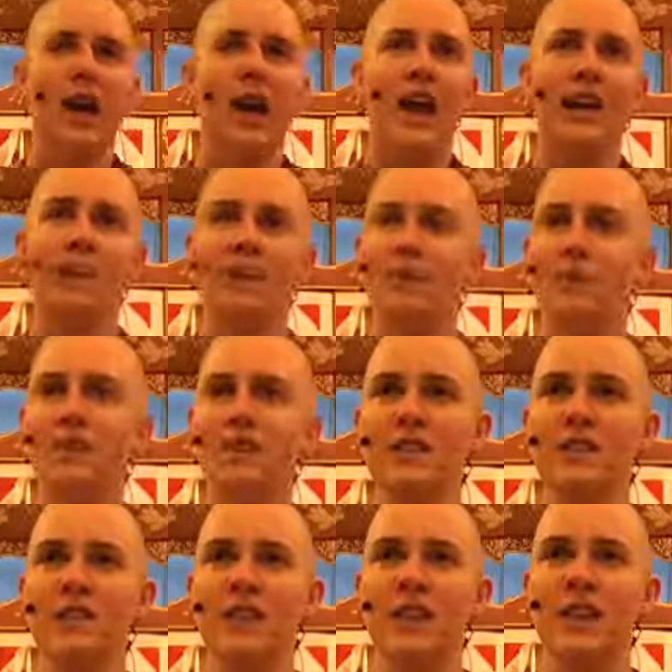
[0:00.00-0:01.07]
And it's
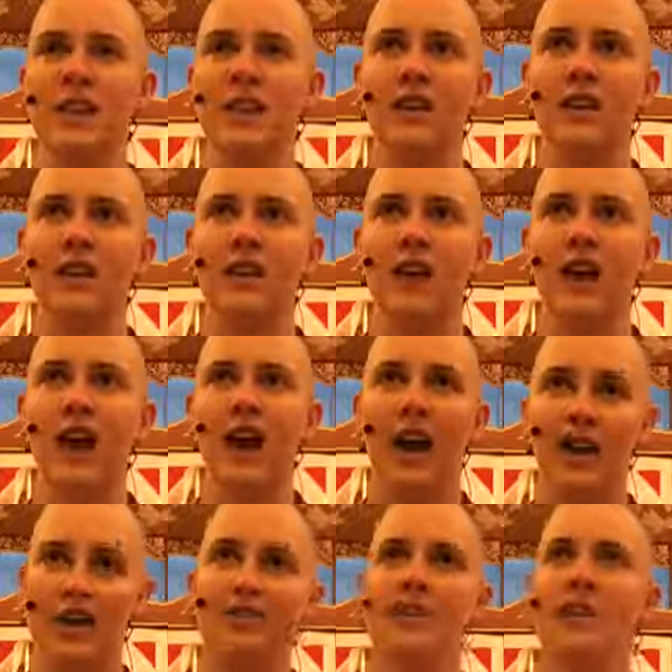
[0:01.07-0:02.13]
basically, I
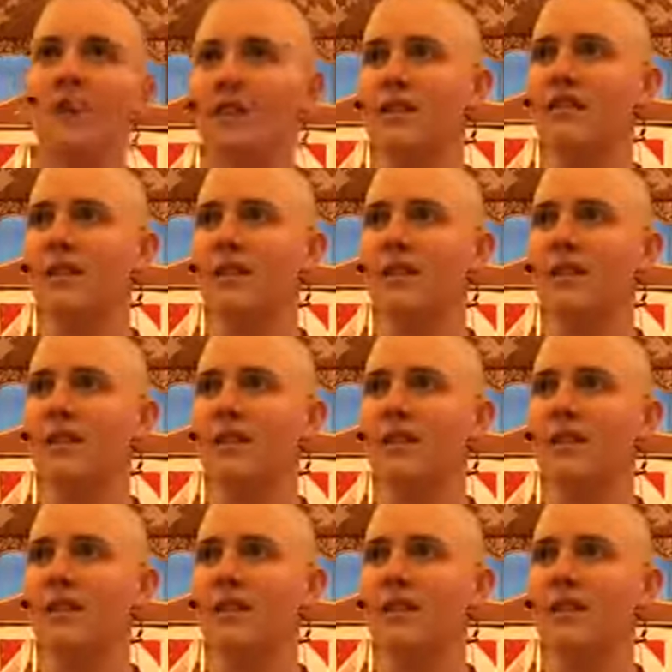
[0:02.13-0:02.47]
think,